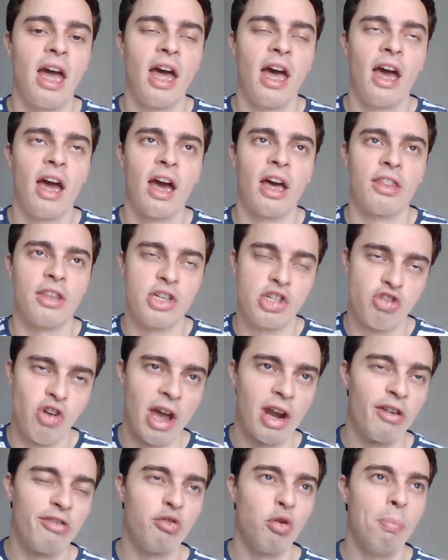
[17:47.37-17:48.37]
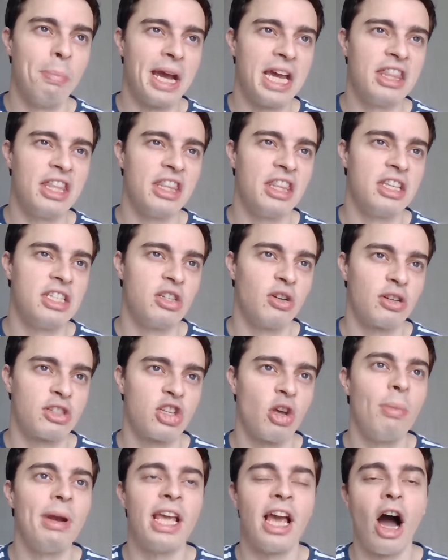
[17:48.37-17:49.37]
The trade-off will be that there's not so
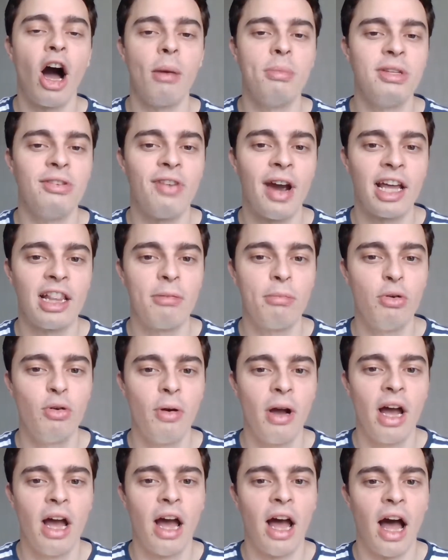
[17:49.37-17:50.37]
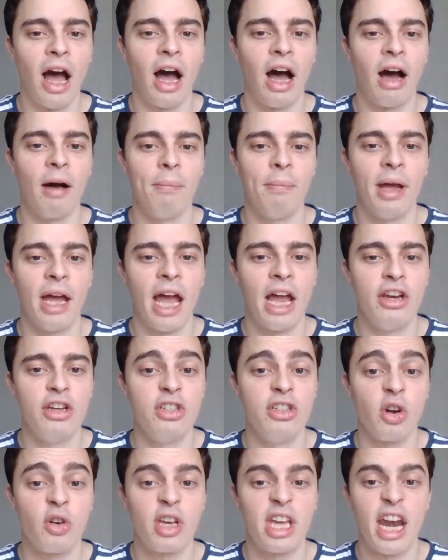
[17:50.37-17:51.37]
many arbs available, and you
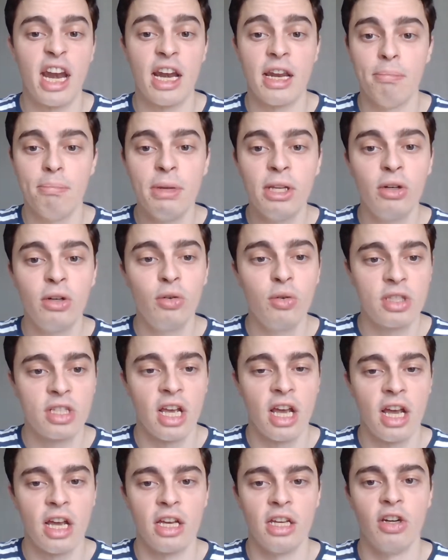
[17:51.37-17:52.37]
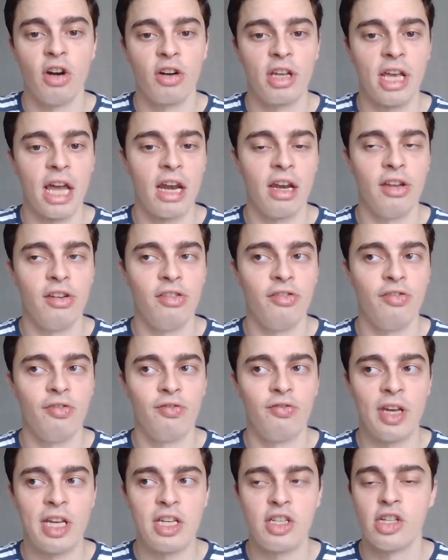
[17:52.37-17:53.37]
don't get any middles, you don't get any
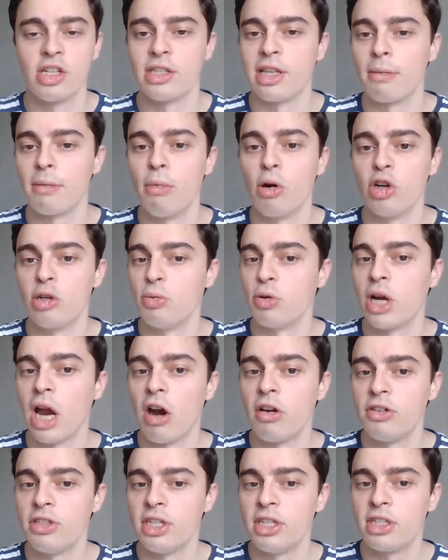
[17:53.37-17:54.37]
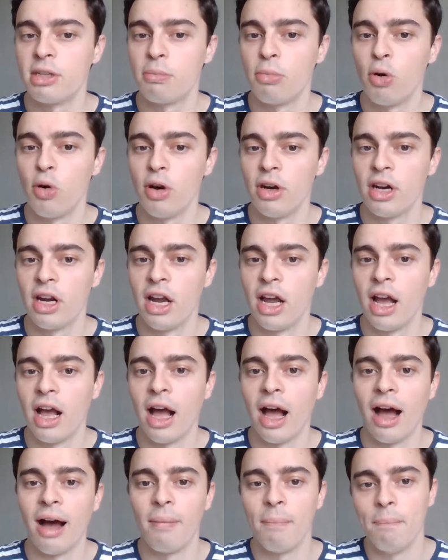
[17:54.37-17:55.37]
features like multiple currency support,
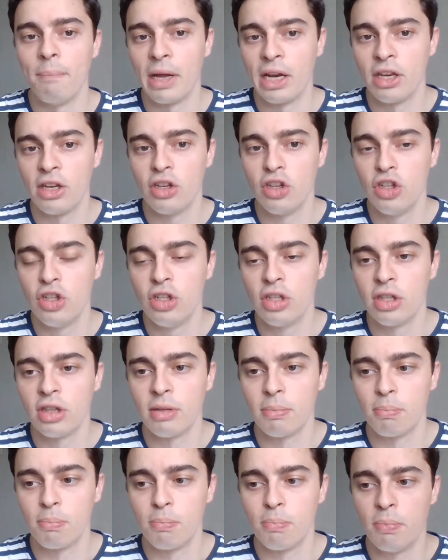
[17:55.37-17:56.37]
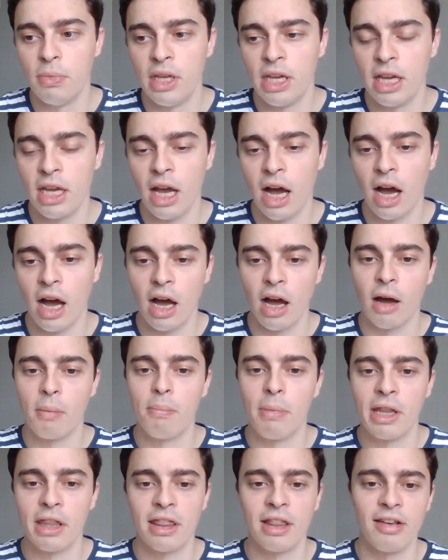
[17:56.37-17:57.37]
but the
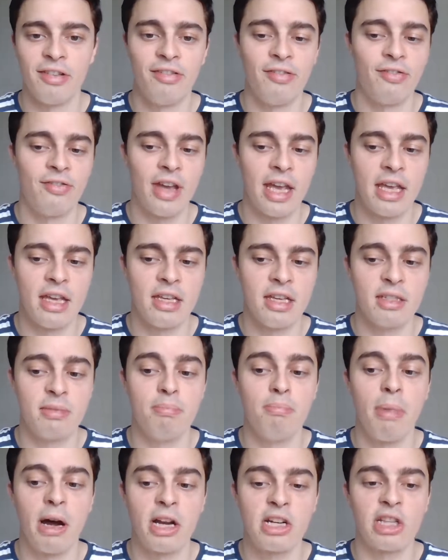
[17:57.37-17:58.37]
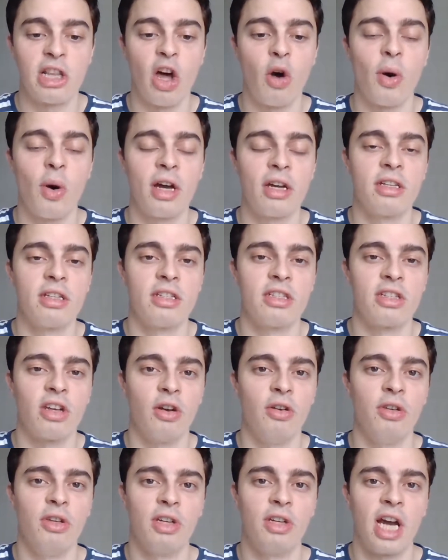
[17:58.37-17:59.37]
monthly fee is much lower. So
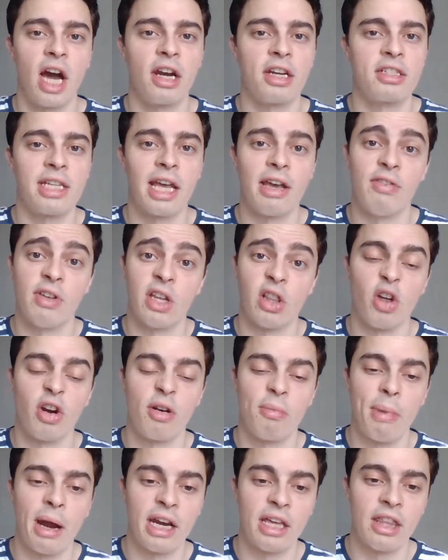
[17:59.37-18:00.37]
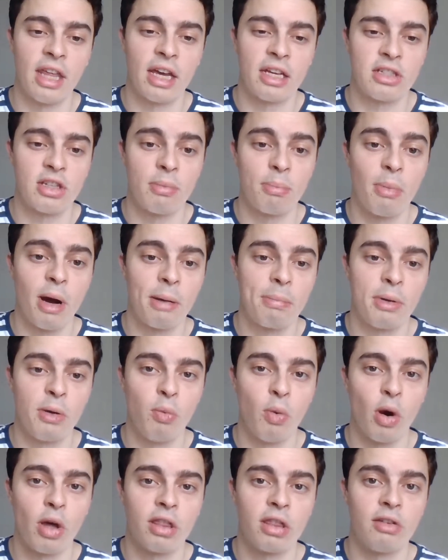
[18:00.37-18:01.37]
you're kind of saving a lot of money there, so it might be
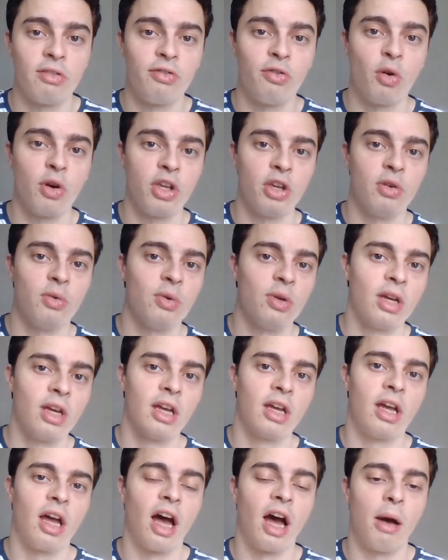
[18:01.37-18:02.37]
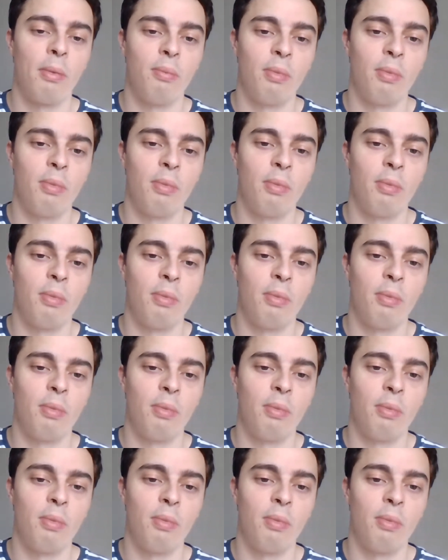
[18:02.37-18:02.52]
worth it for you when you